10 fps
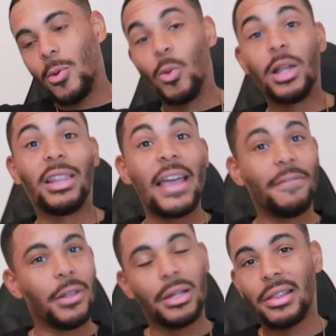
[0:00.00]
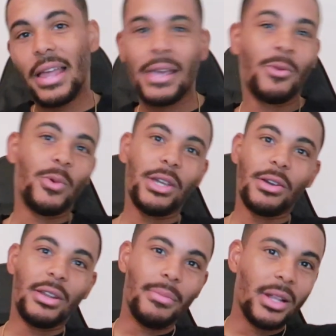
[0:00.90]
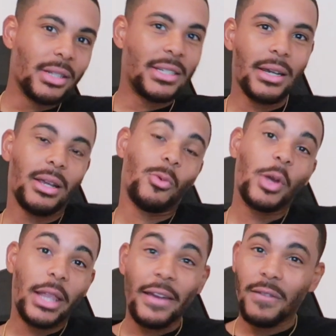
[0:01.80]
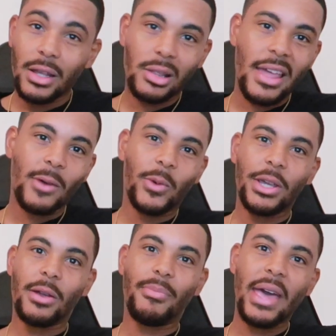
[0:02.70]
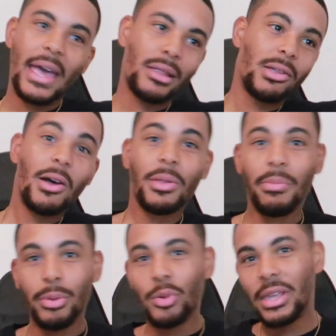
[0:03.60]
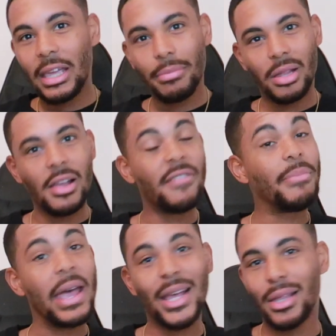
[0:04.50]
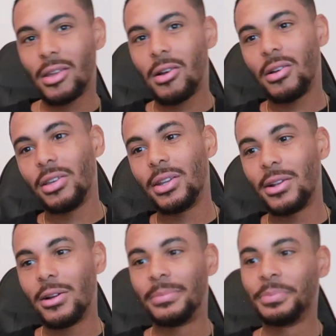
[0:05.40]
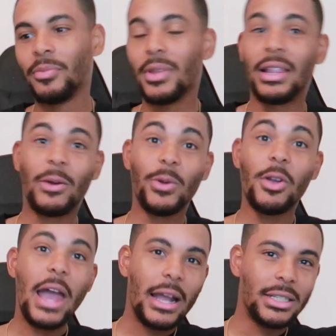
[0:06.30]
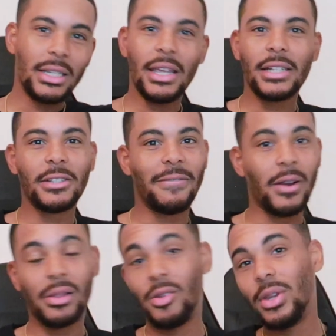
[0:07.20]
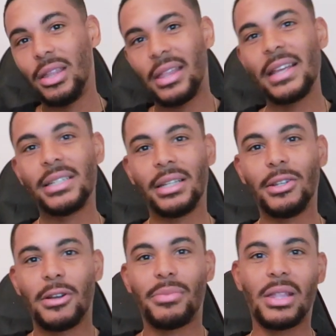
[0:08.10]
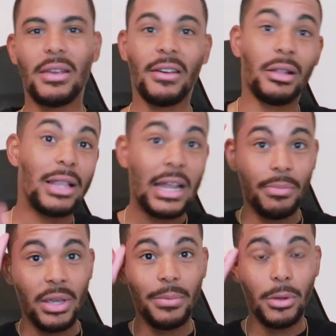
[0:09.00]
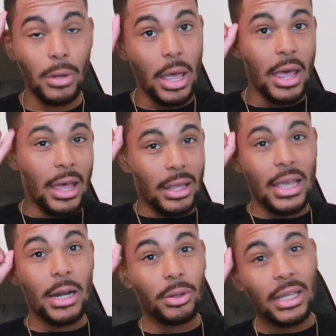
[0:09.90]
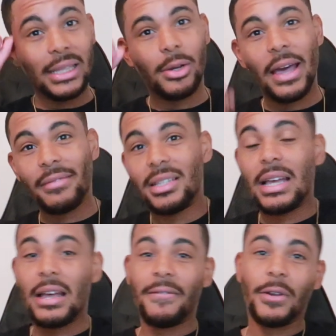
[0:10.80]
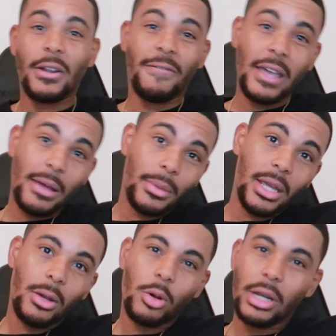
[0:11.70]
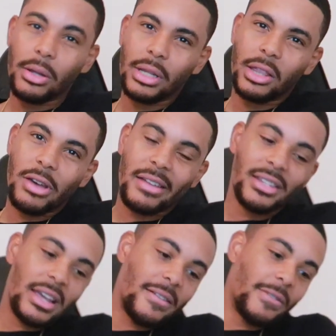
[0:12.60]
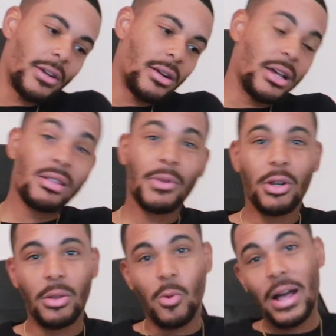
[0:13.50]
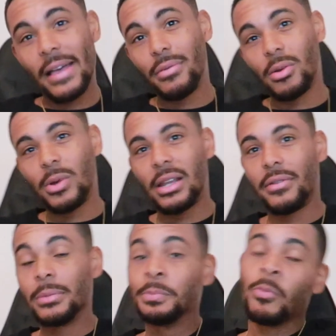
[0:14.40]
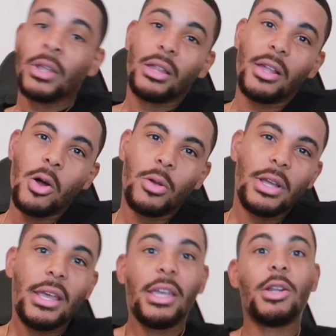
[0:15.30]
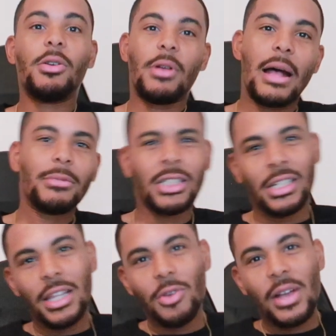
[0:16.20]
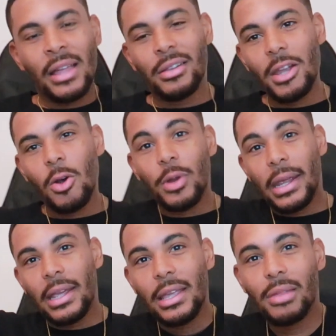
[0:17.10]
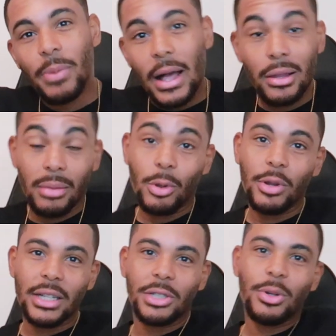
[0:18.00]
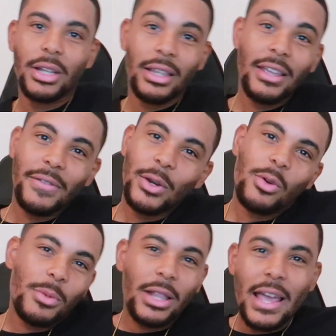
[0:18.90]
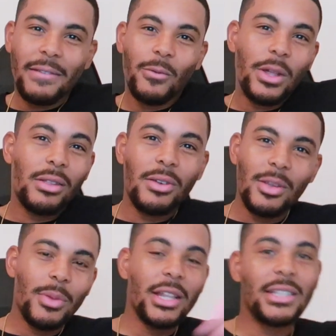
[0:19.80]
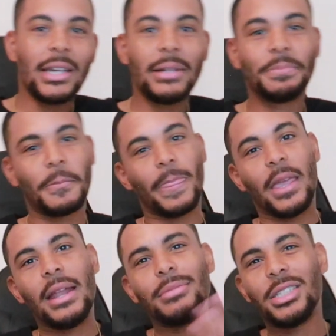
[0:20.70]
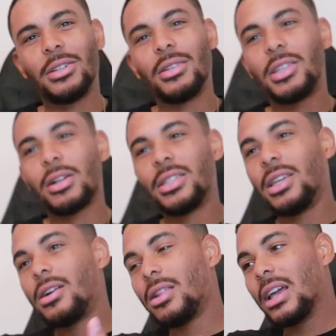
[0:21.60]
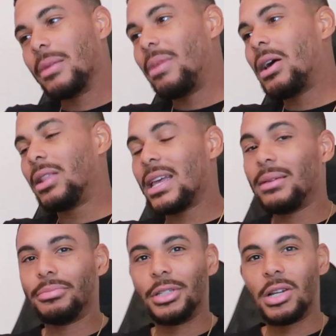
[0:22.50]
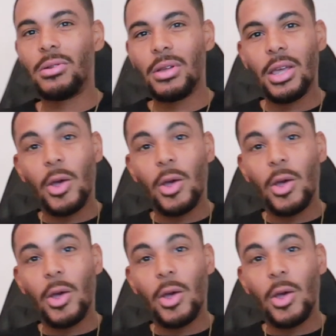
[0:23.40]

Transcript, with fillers: what life looks like when you're in the military, what life looks like when you're past all the boot camp stuff, past all, you know, like when you're actually at your first duty station, you know what I'm saying? Because a lot of people, they don't think they'll have time for their family, or they don't think they'll have time for their husband or the wives or whatever. So, you know, I'm just letting you guys know that it's possible that you could live a normal life once you're in the military. And I'm just gonna talk to y'all like about like, you know,